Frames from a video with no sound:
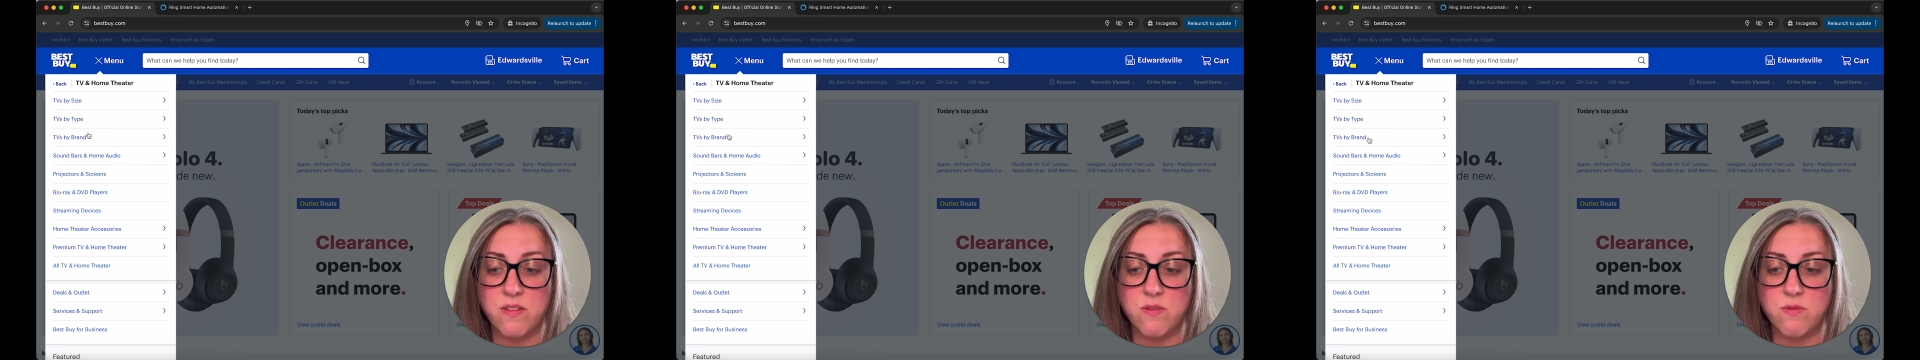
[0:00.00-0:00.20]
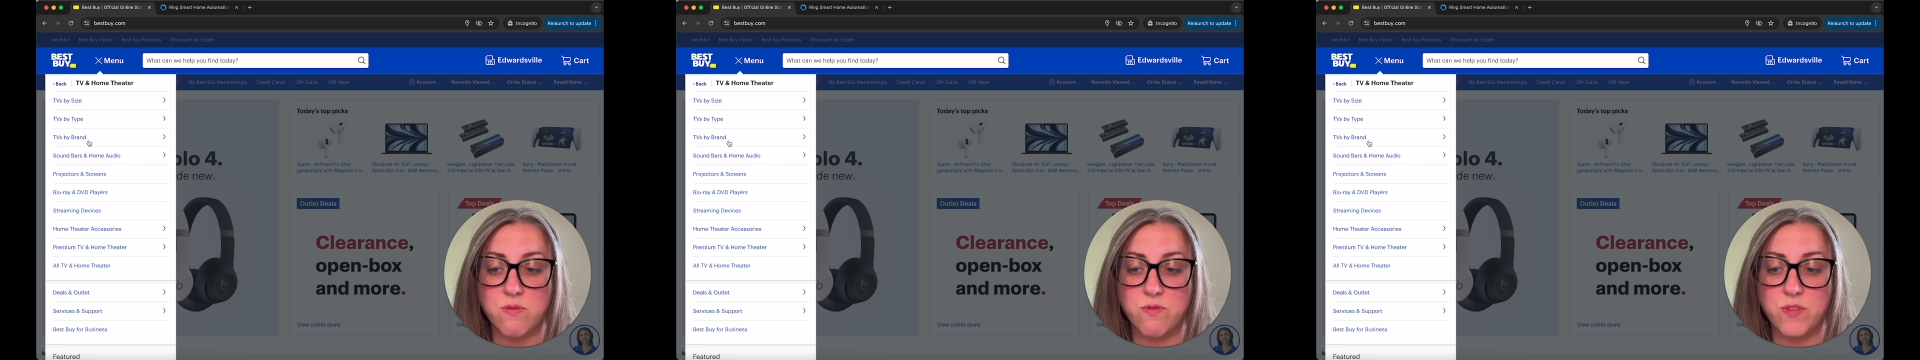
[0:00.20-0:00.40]

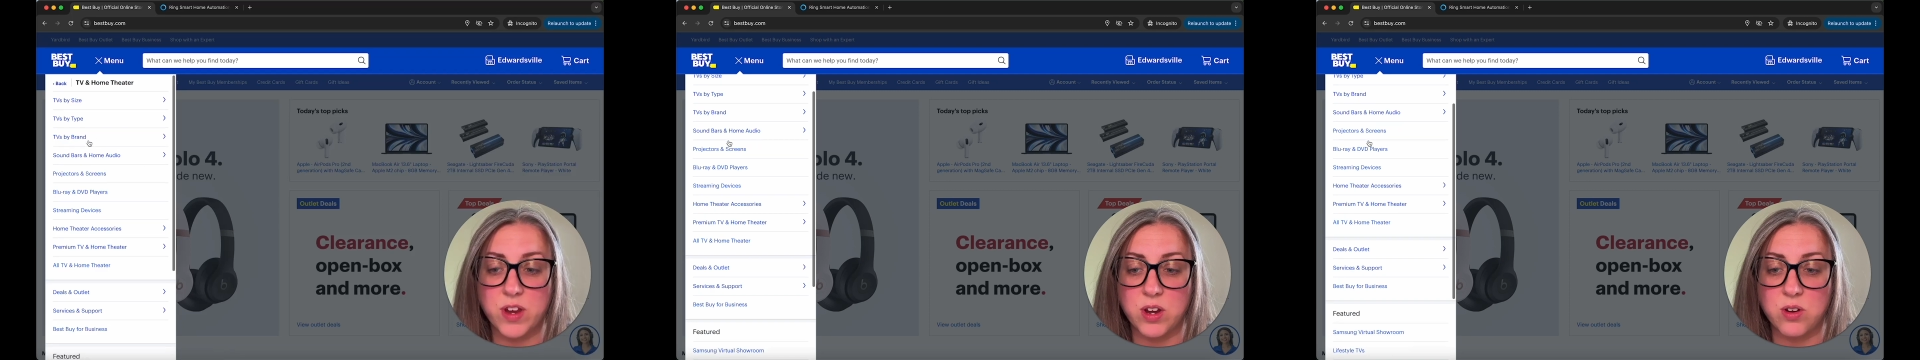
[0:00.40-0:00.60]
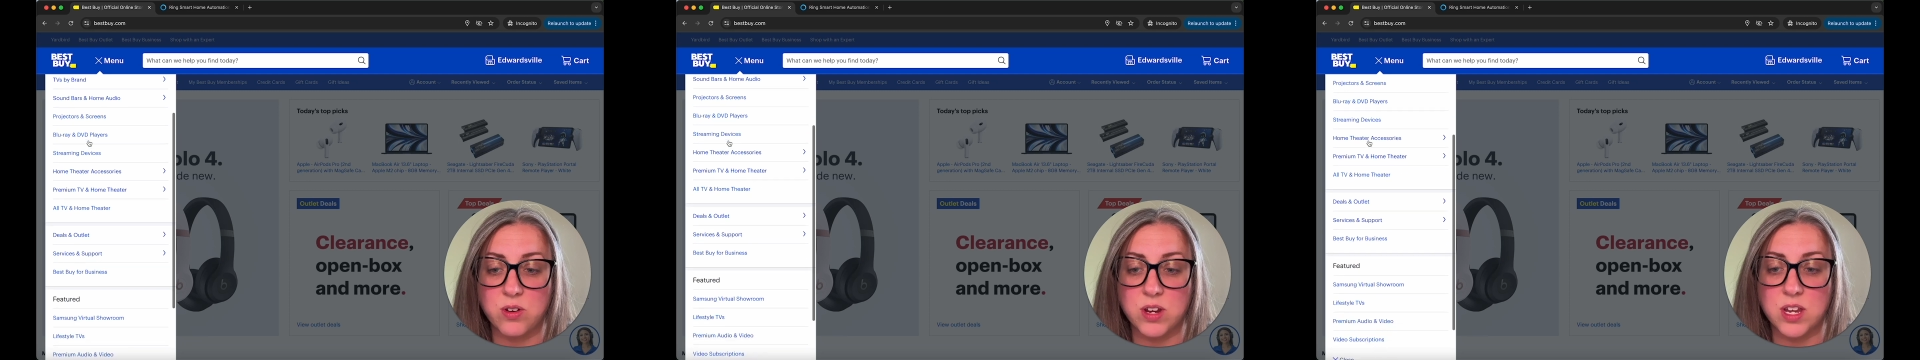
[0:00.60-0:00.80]

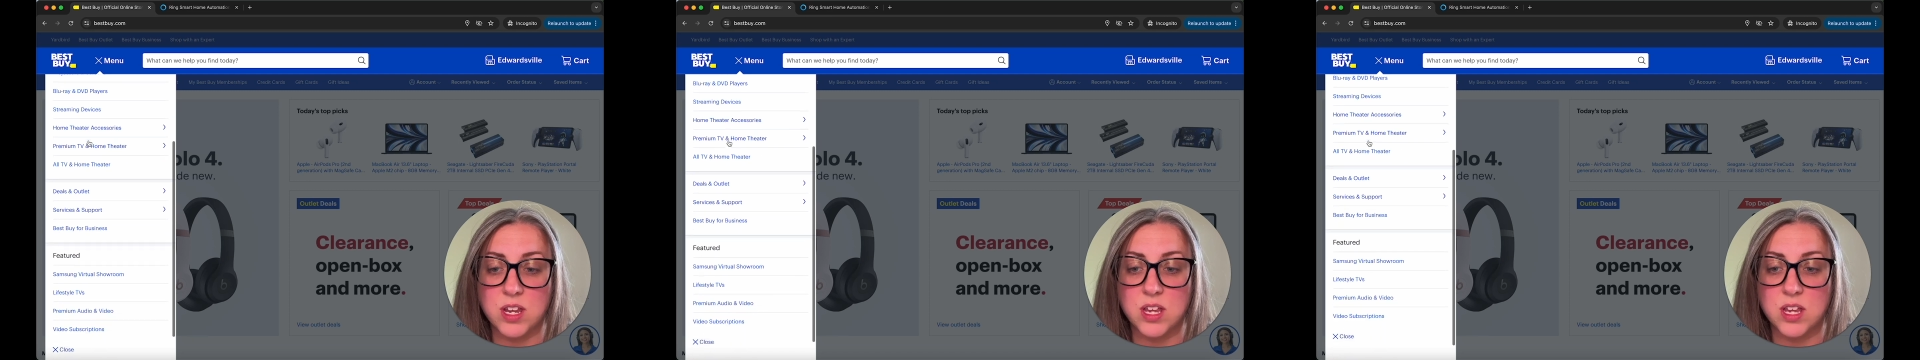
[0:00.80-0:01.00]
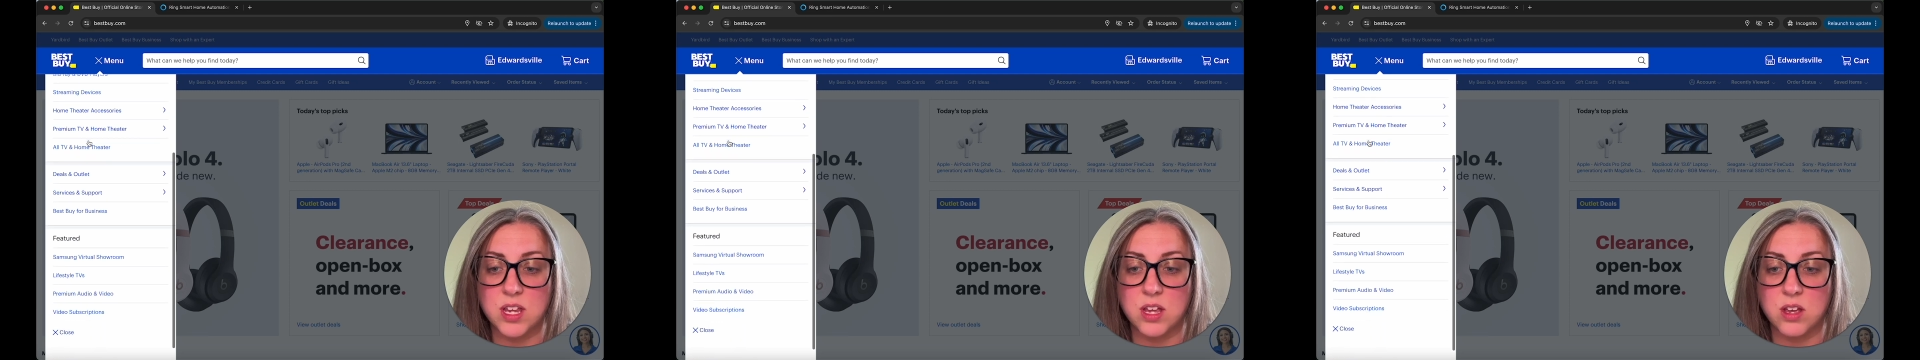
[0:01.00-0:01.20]

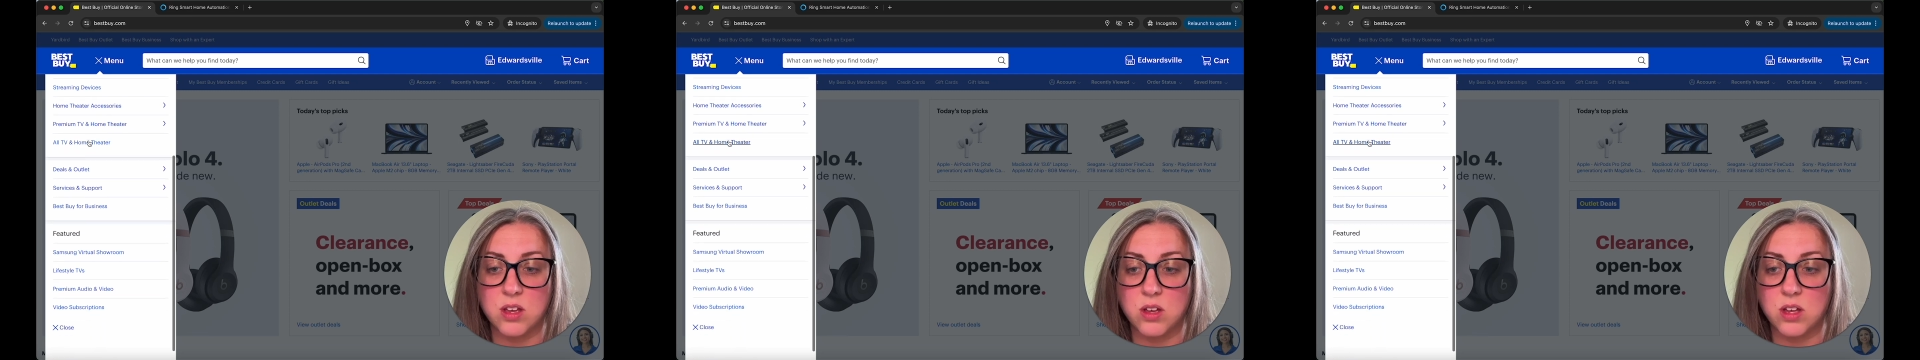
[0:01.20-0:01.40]
very